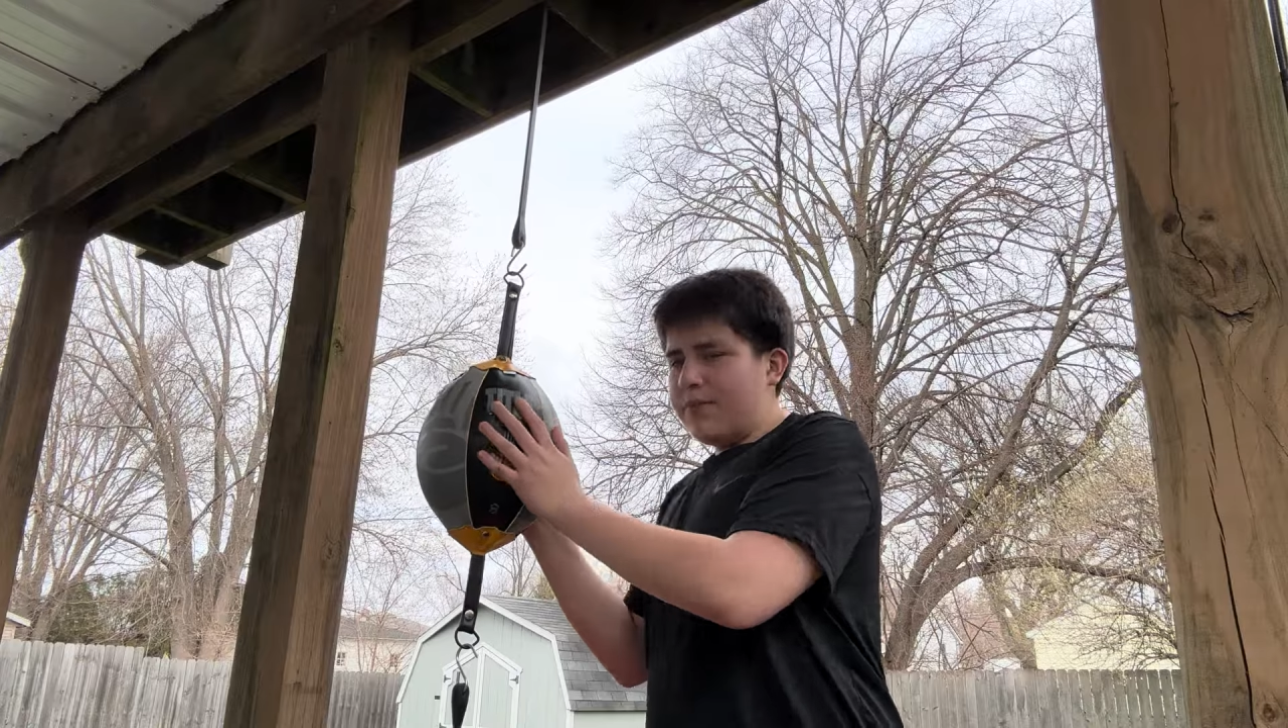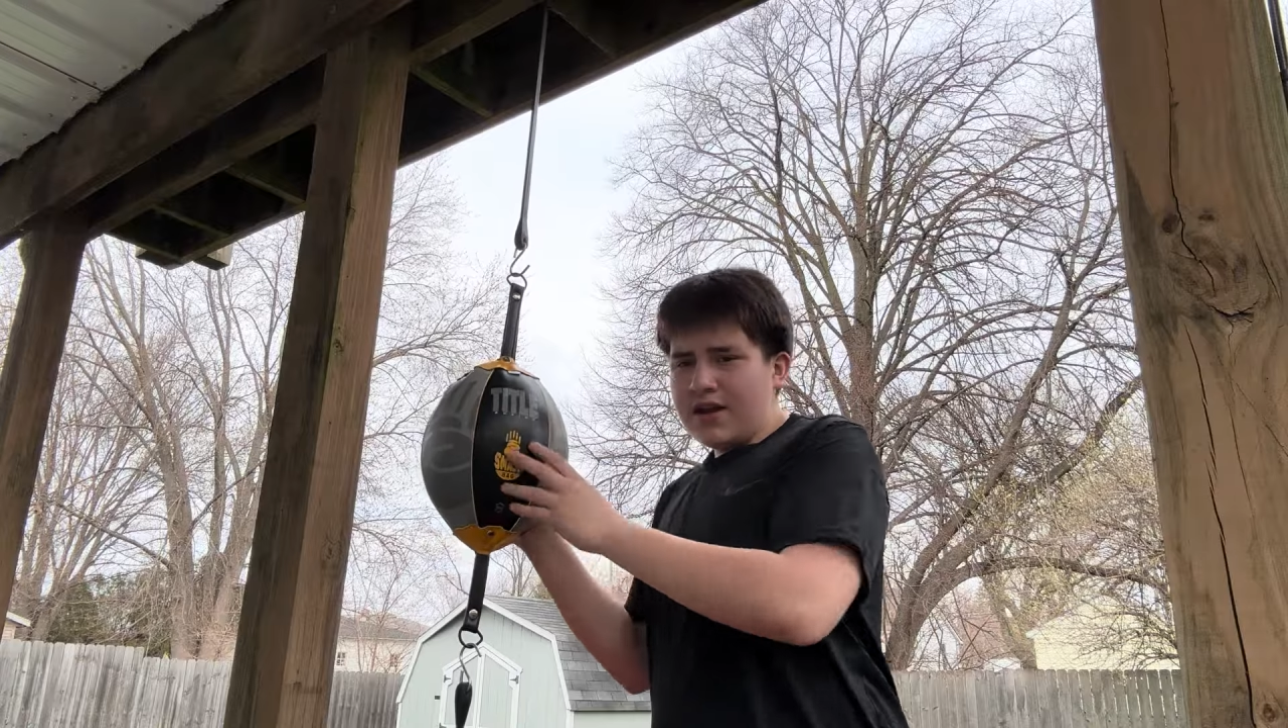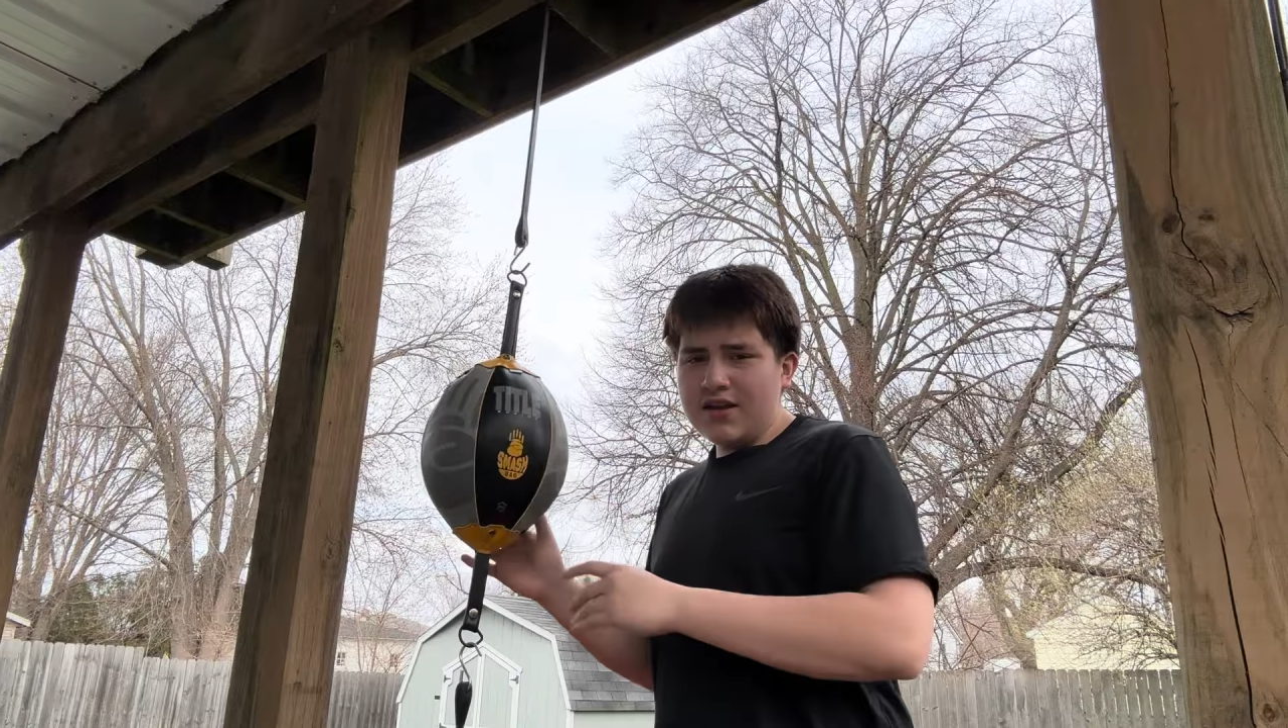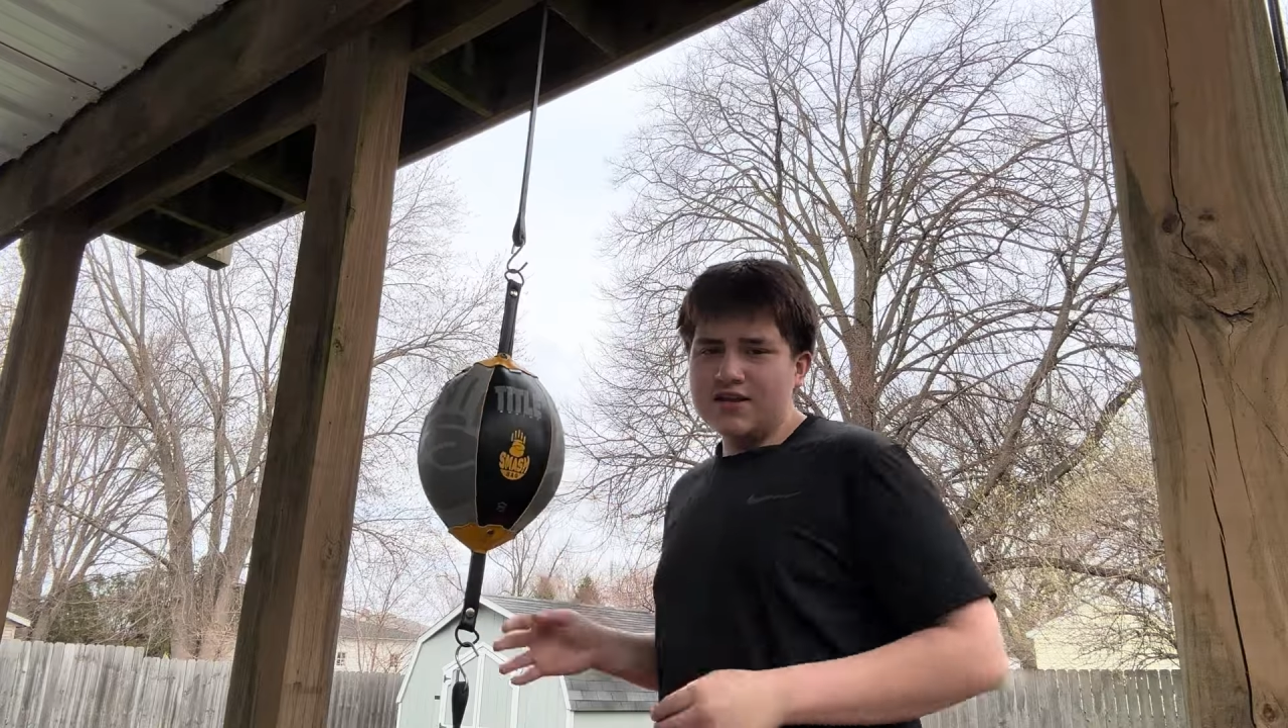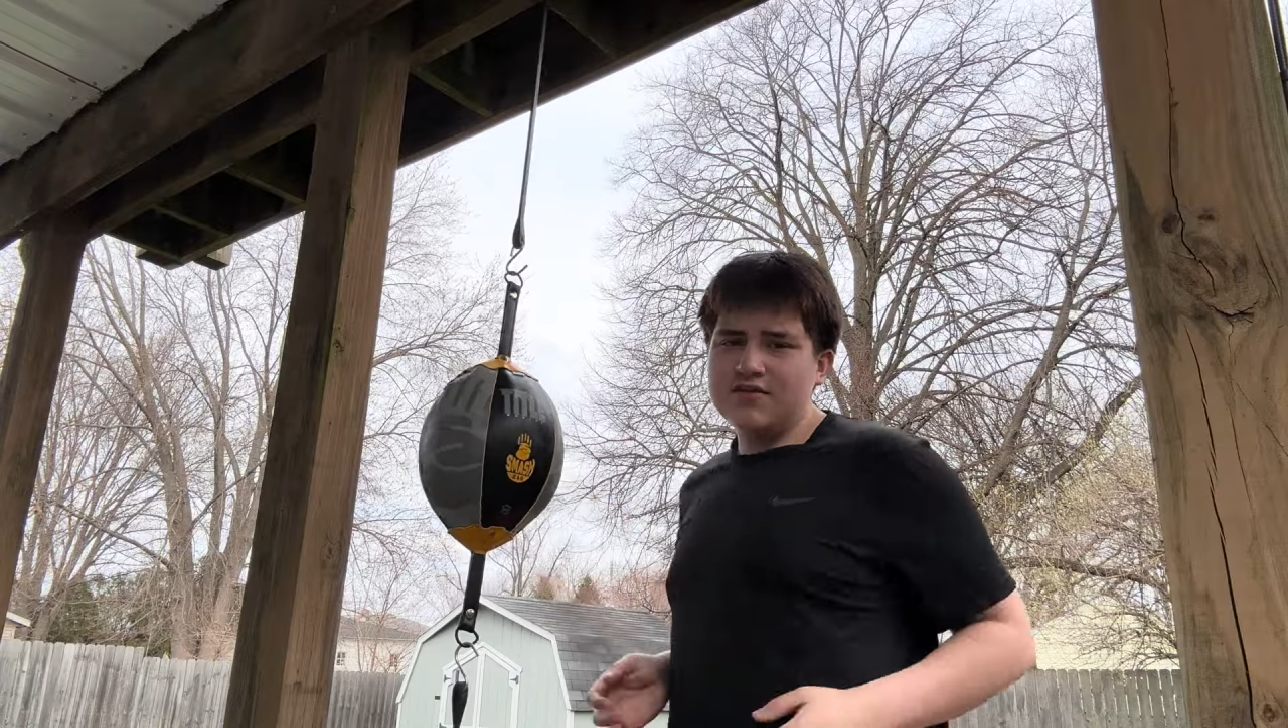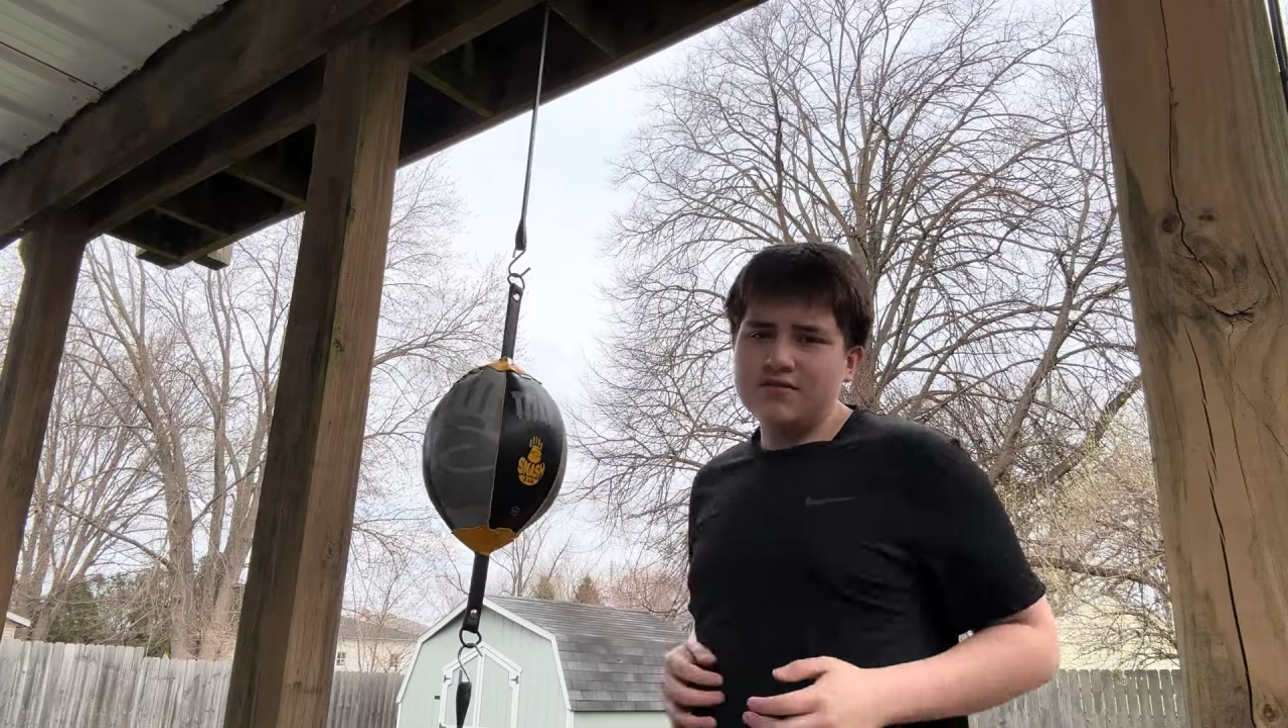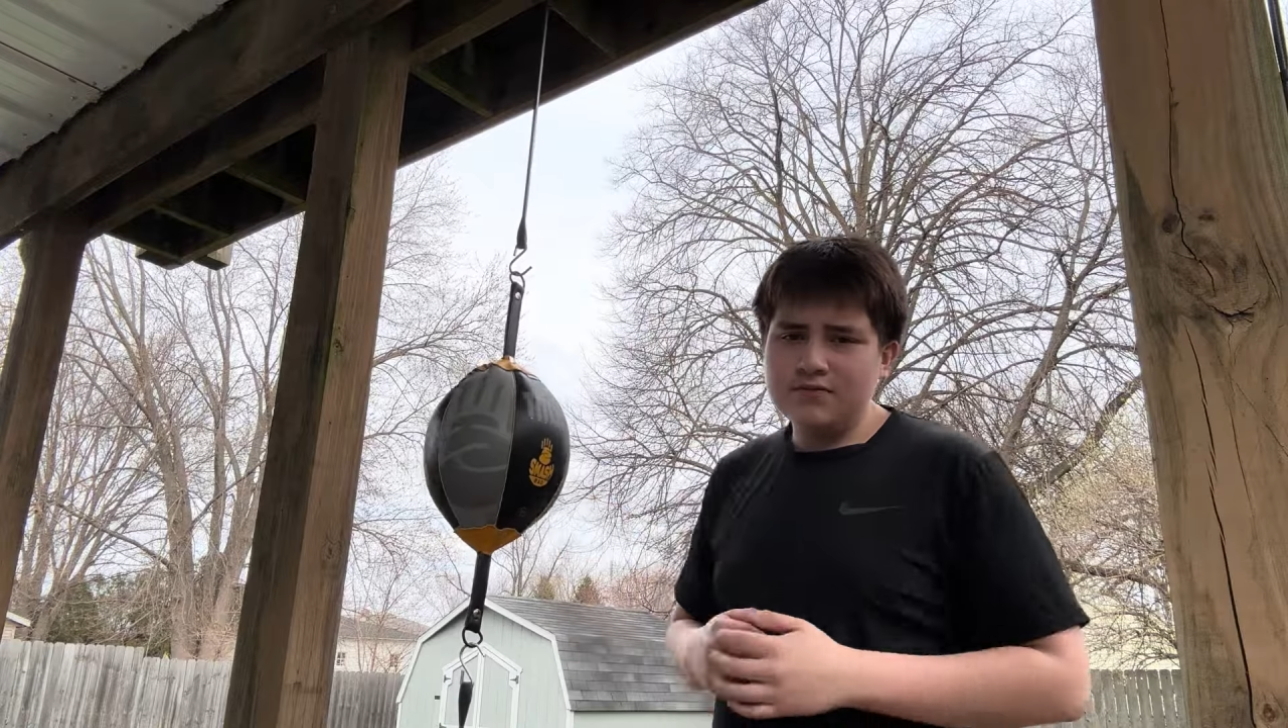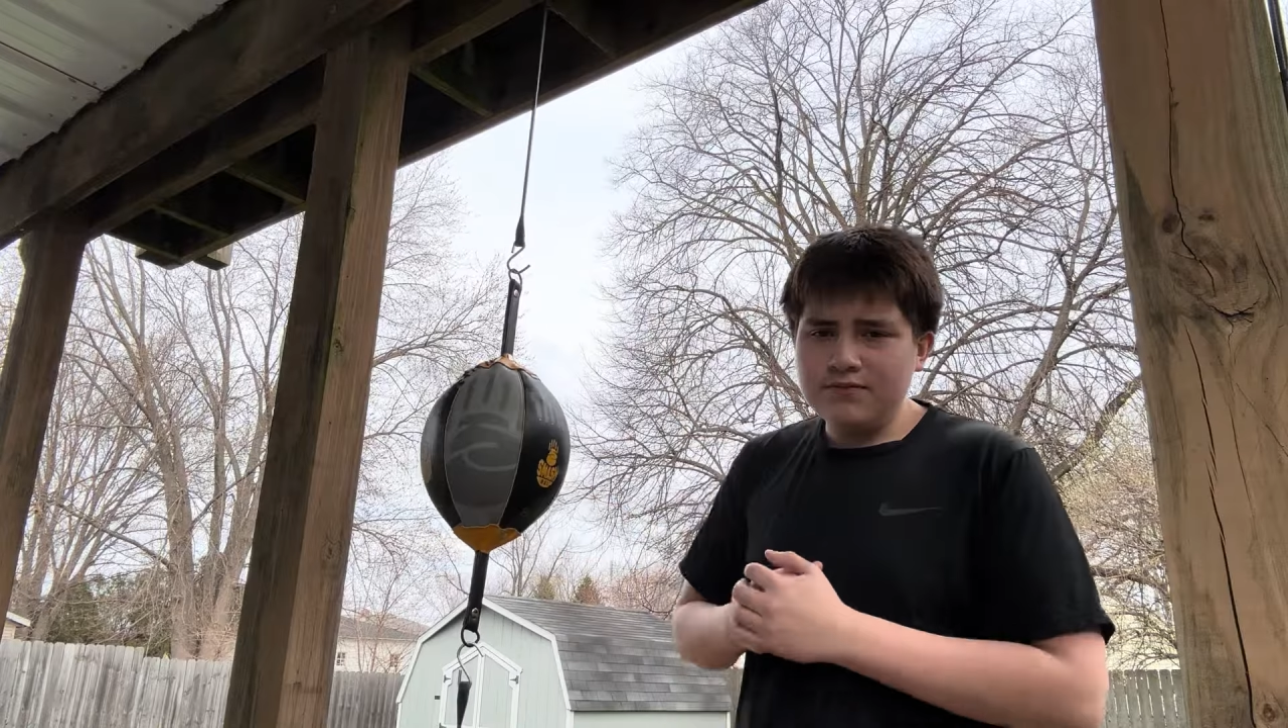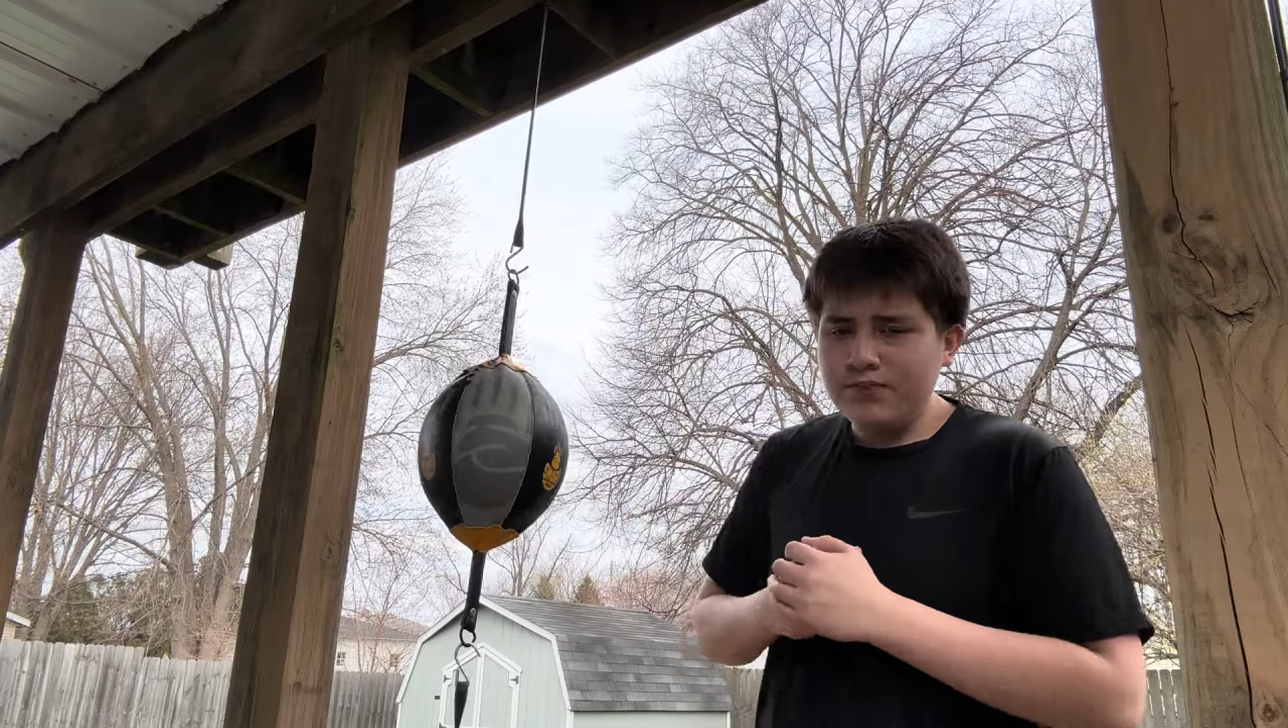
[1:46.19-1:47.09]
biggest